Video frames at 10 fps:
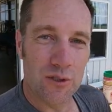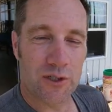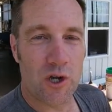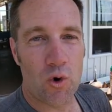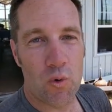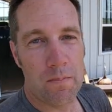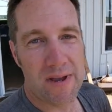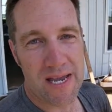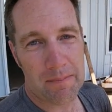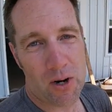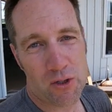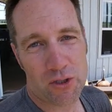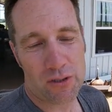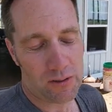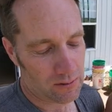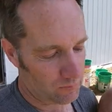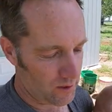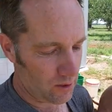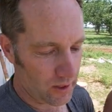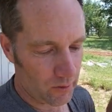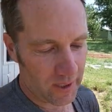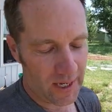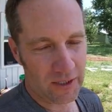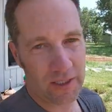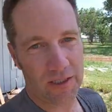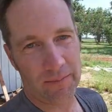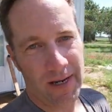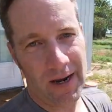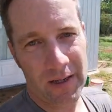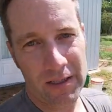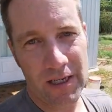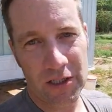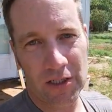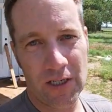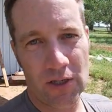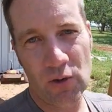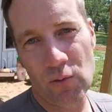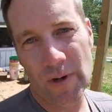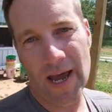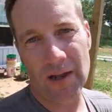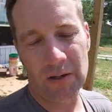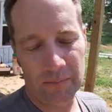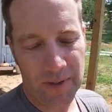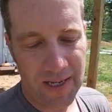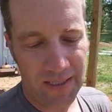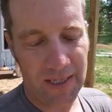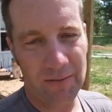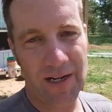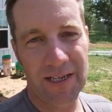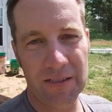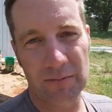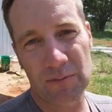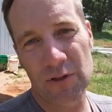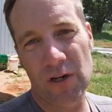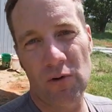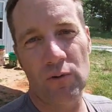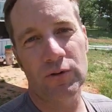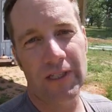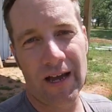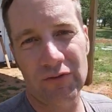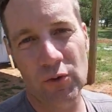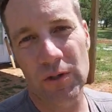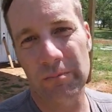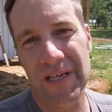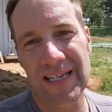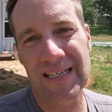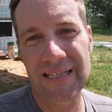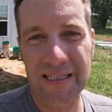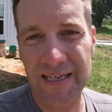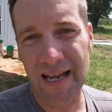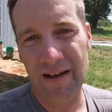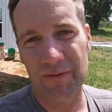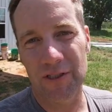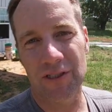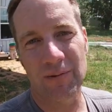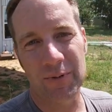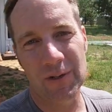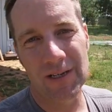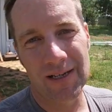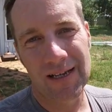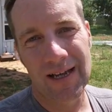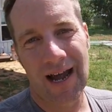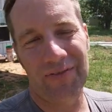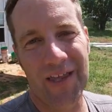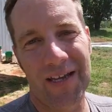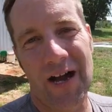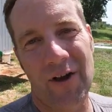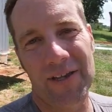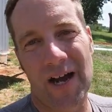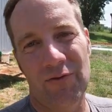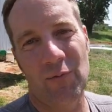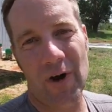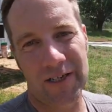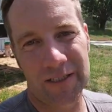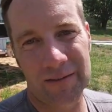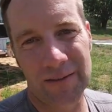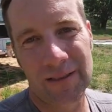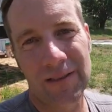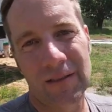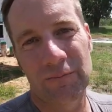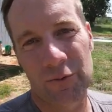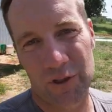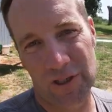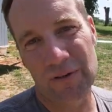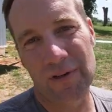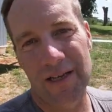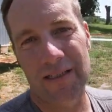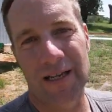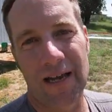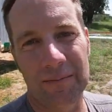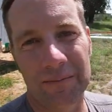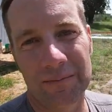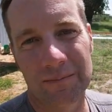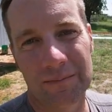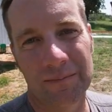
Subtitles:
So me and Mercer, we're gonna go catch us some air conditioning, cool down a little bit, and get ready to eat some good old South Georgia peas tonight for supper. I thank all y'all for watching. We'll see you next time.